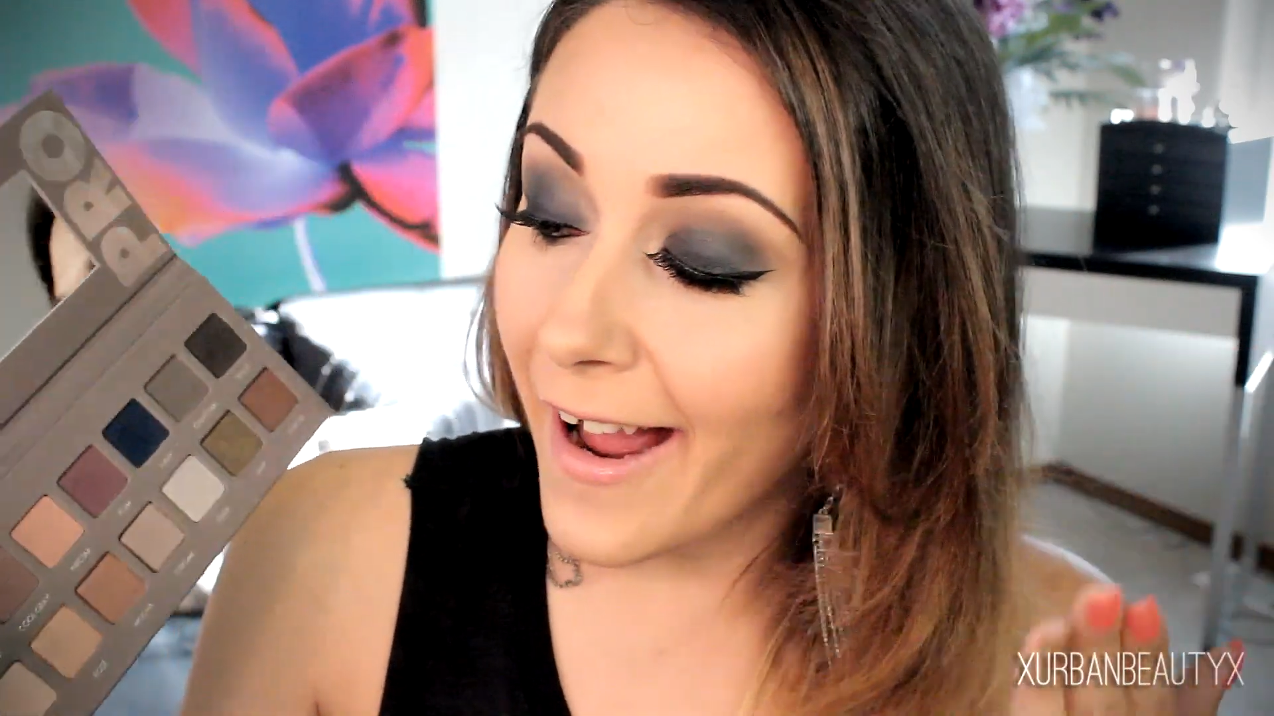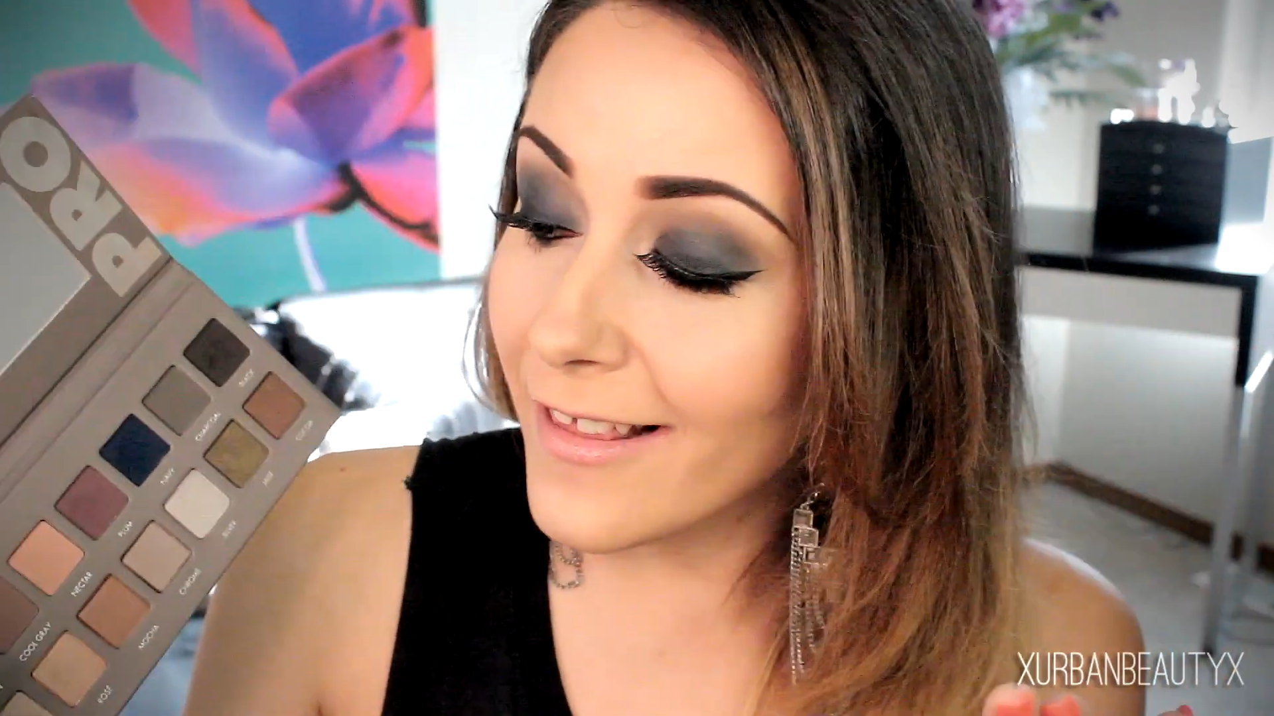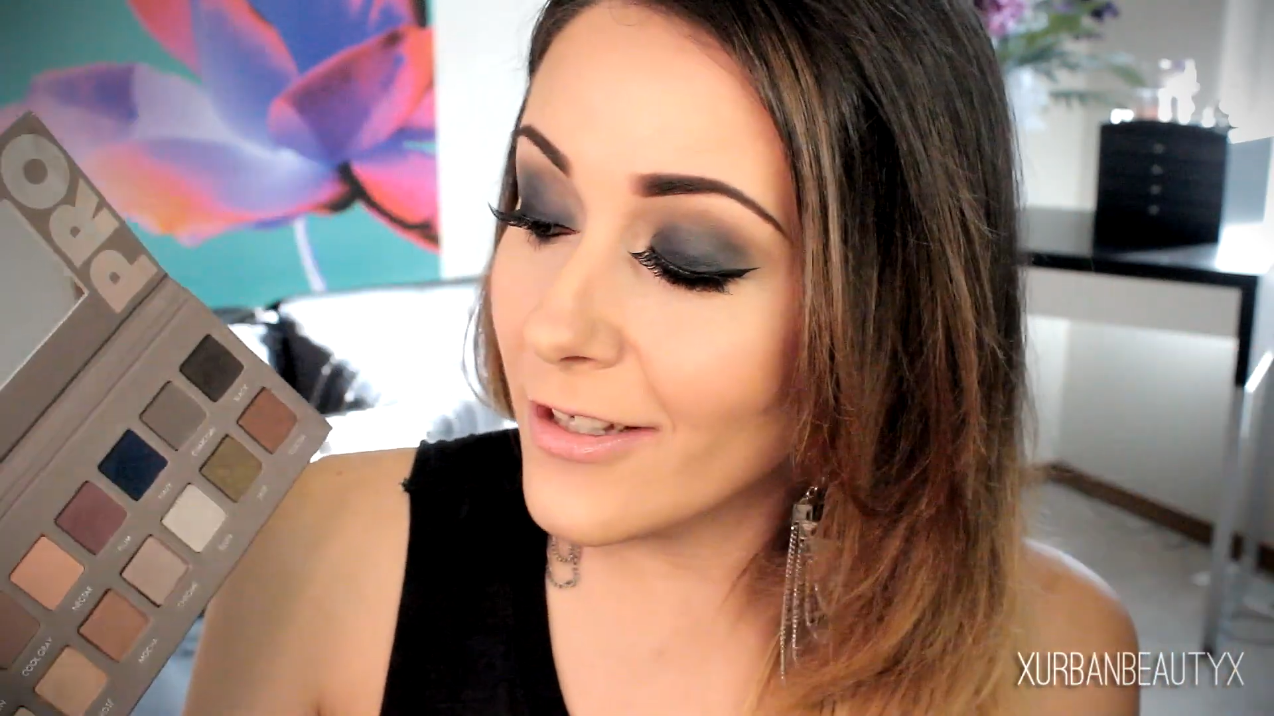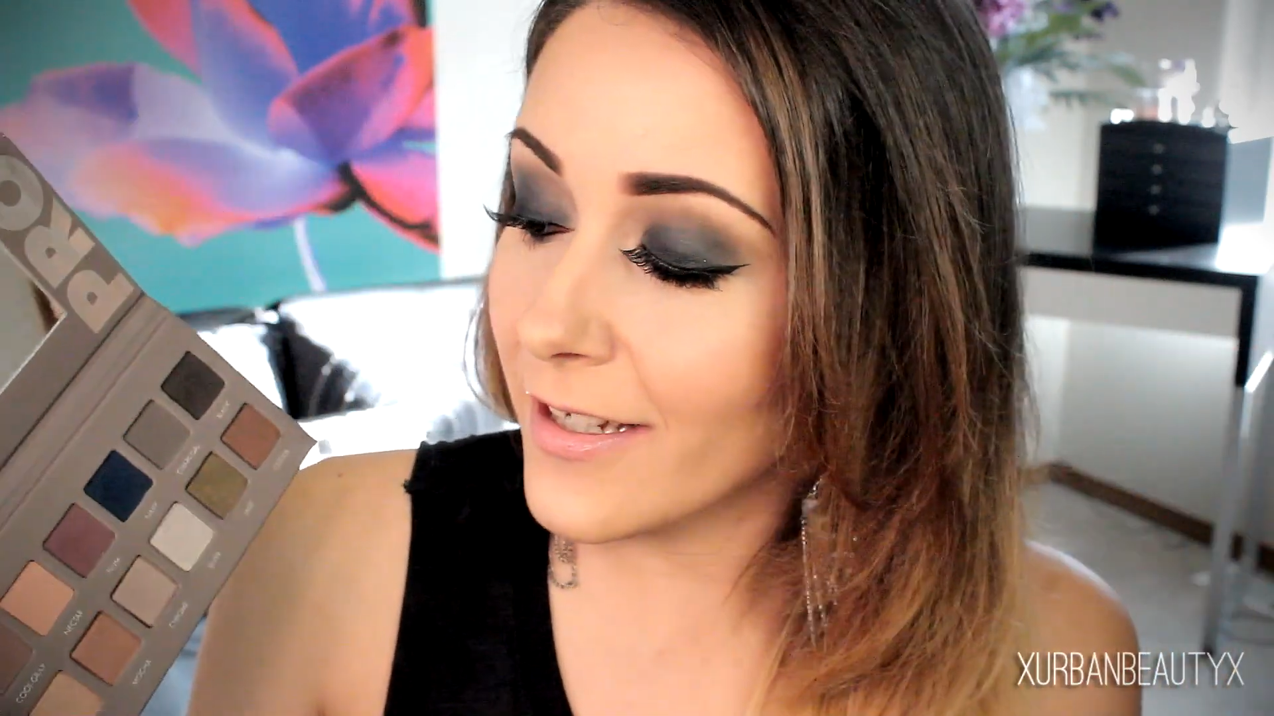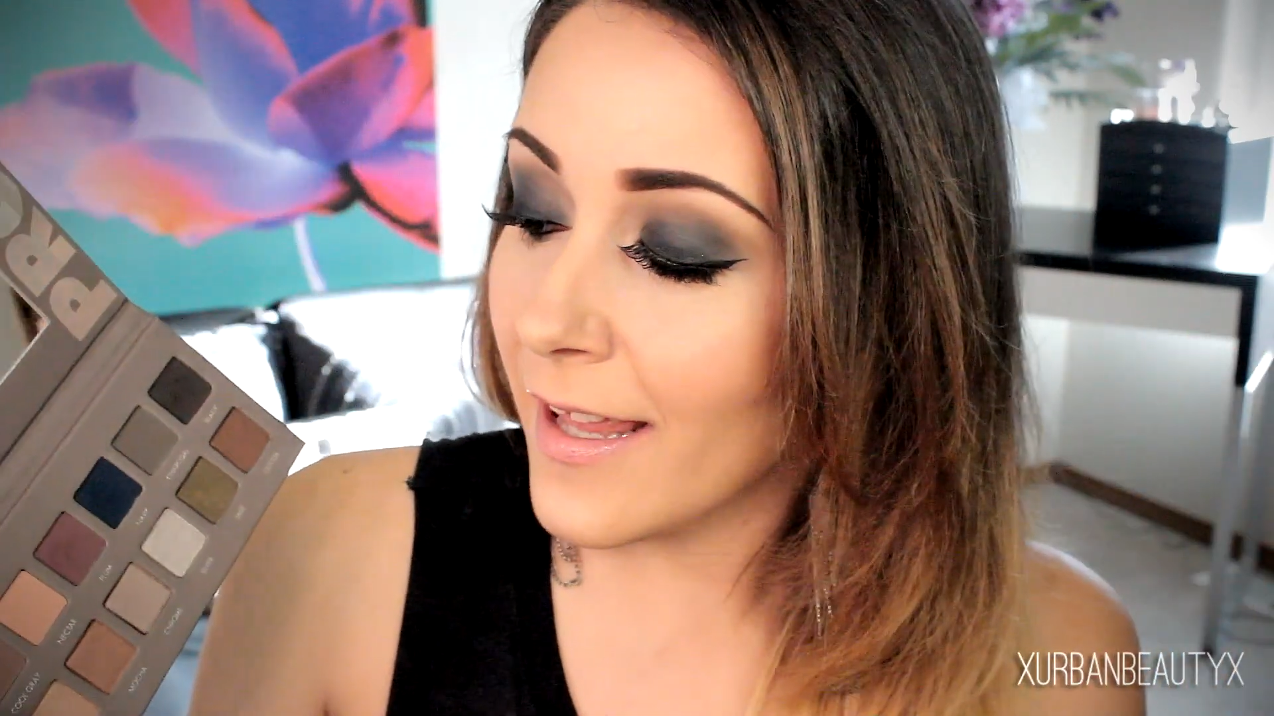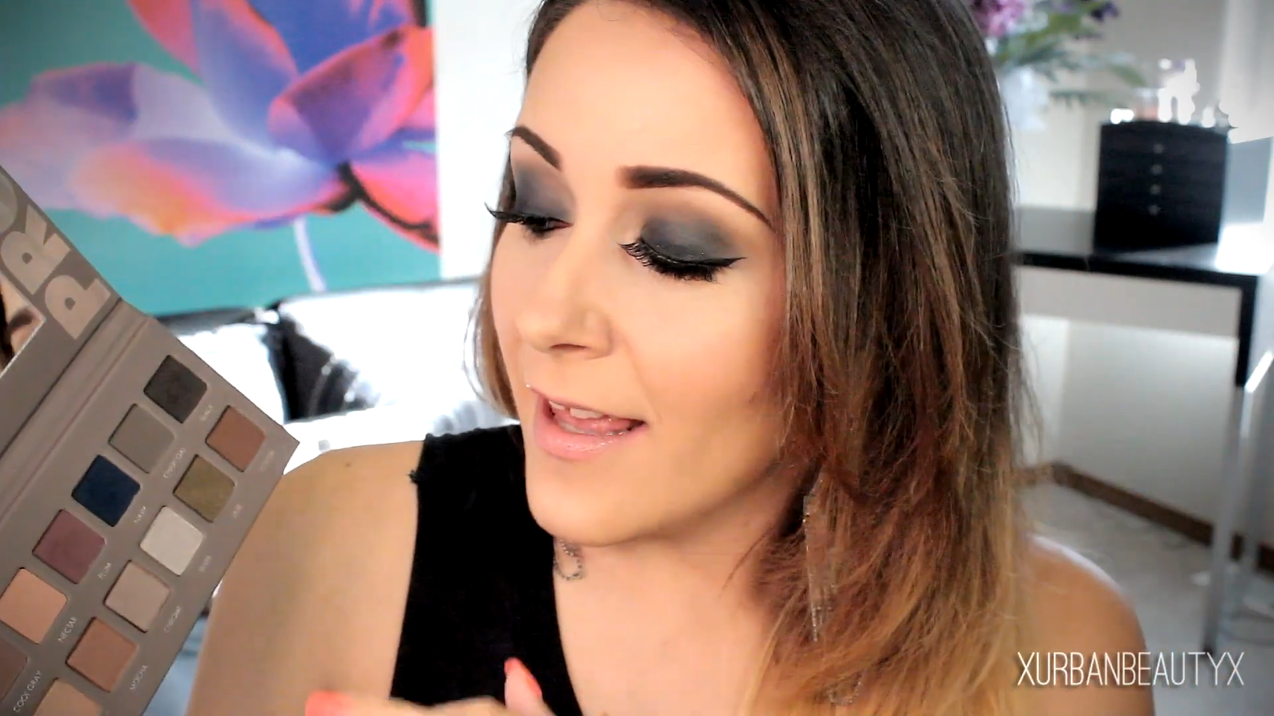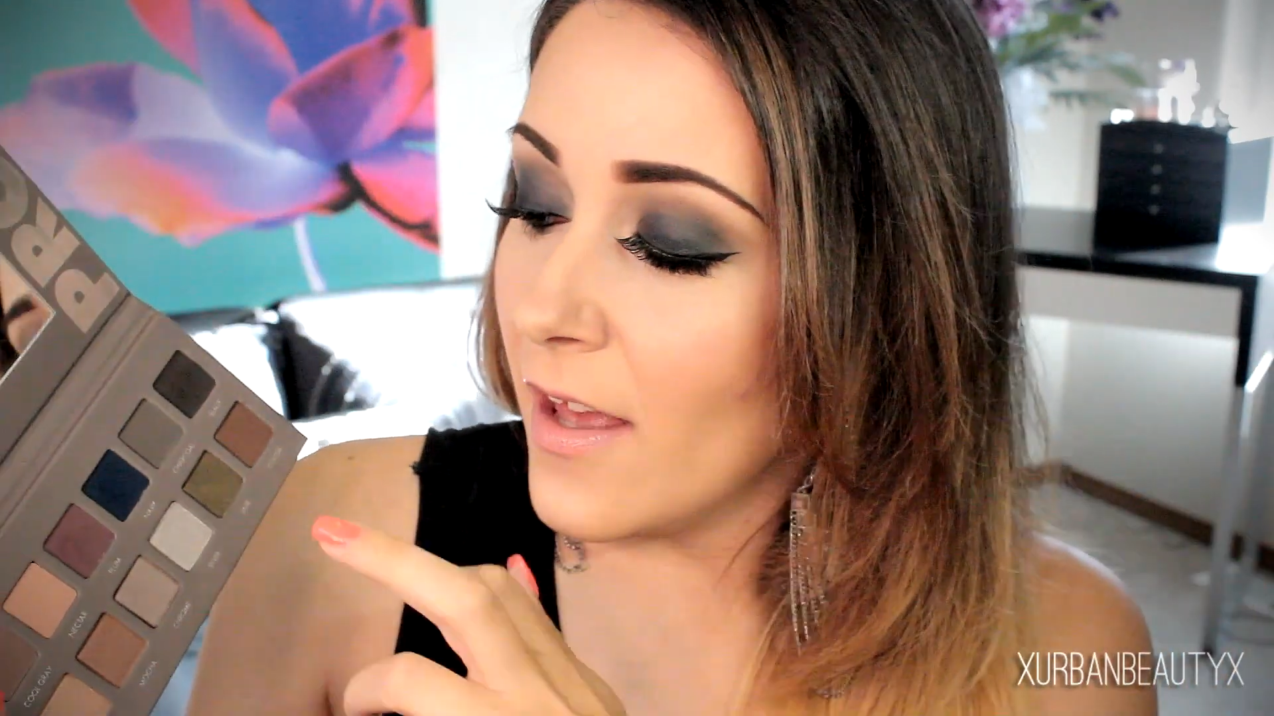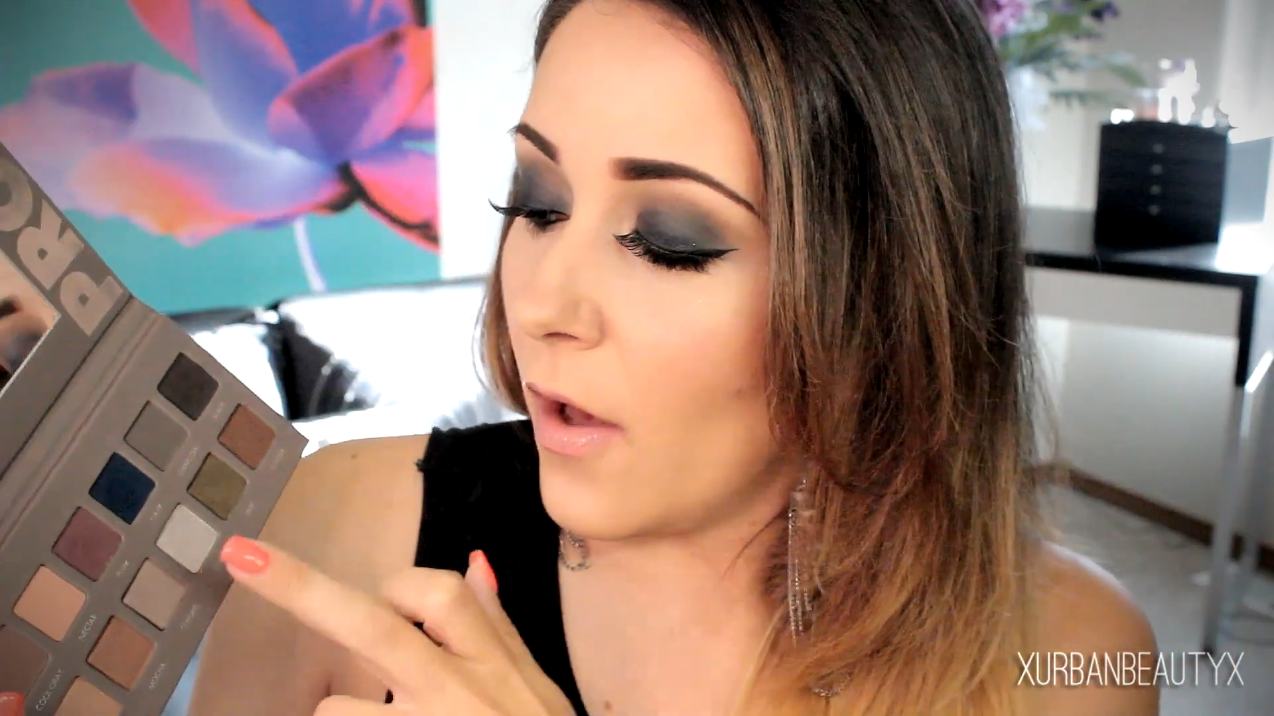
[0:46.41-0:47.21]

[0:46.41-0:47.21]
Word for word: eye look.